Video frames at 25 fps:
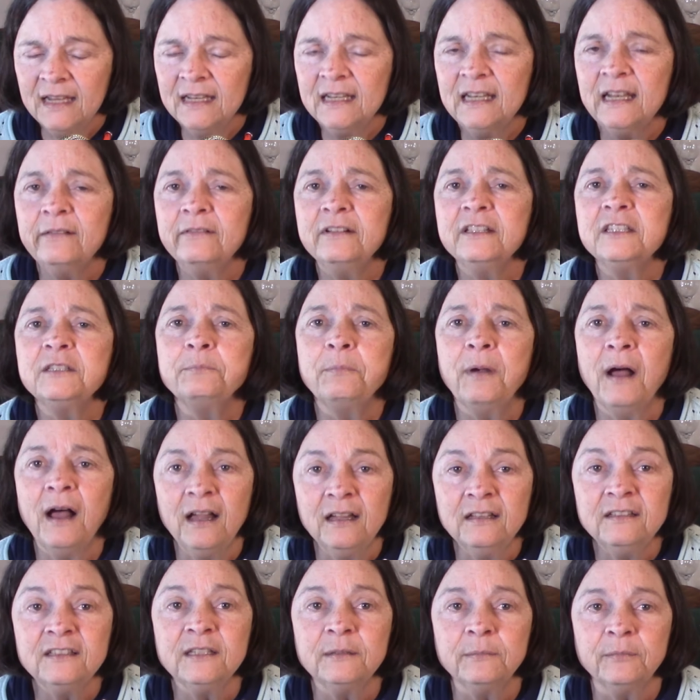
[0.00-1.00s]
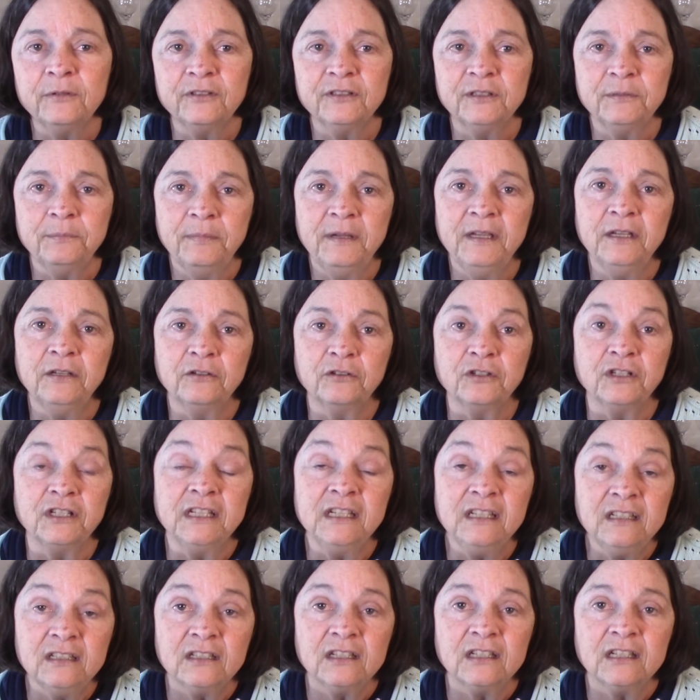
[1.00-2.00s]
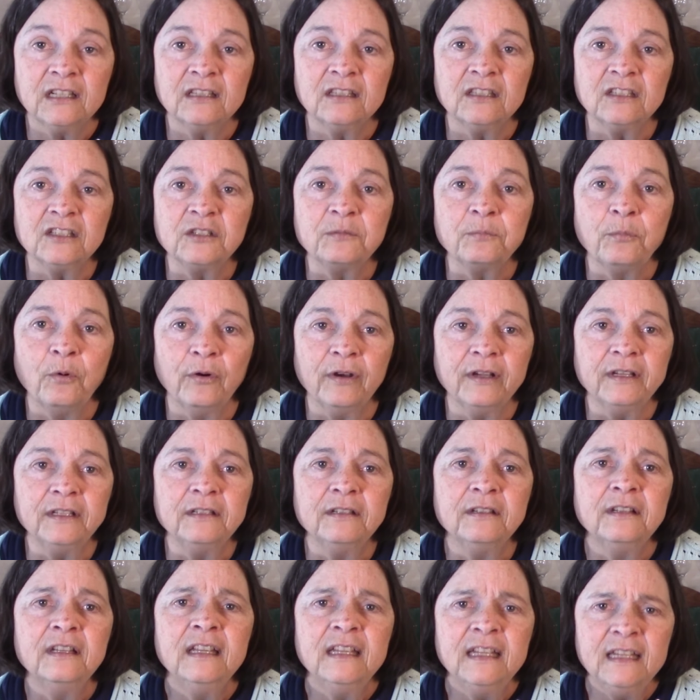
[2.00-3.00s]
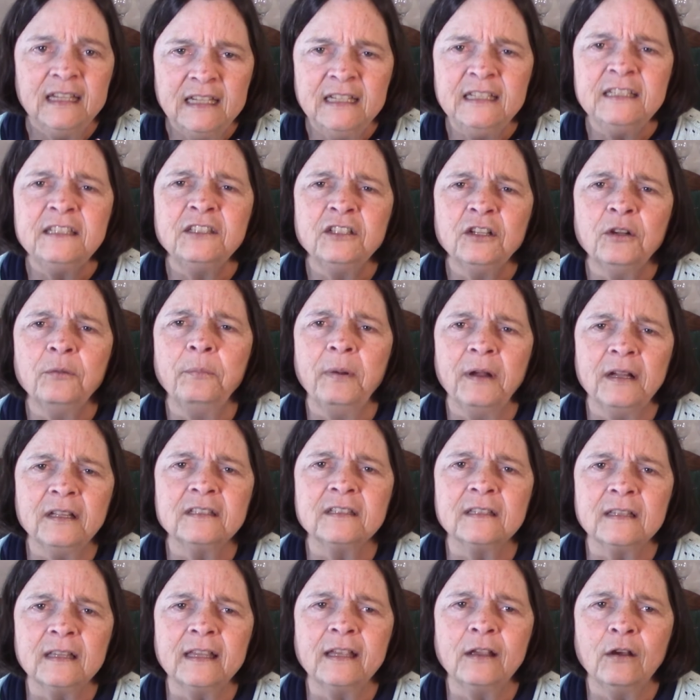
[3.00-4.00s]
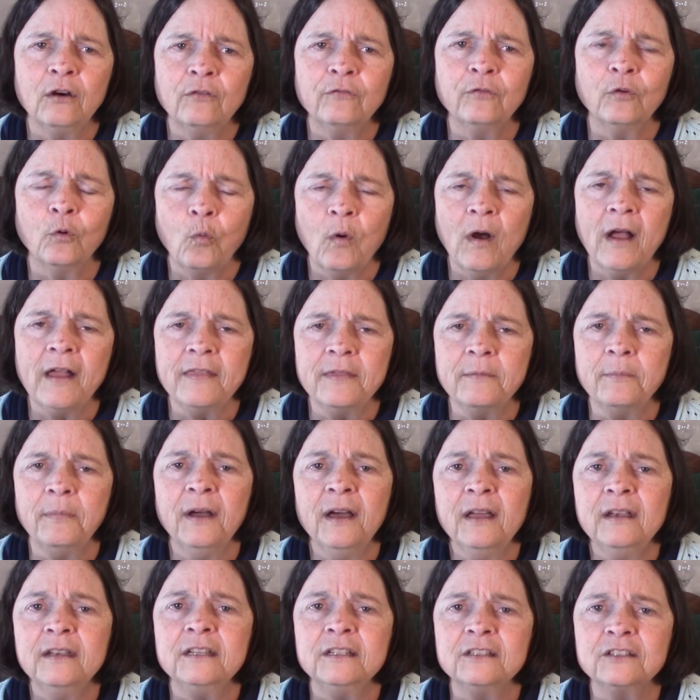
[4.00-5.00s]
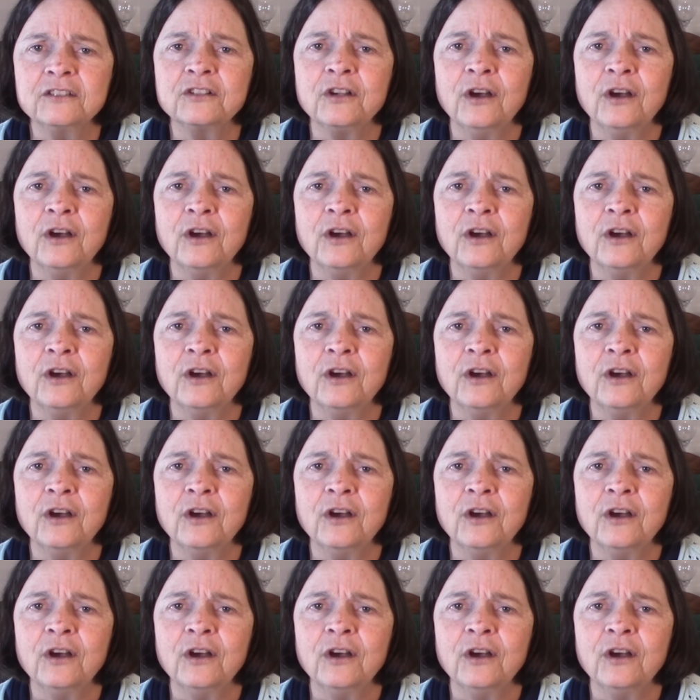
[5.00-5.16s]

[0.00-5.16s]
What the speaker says: Now, it's possible that Peter didn't at this point. He's still puzzling over why the body is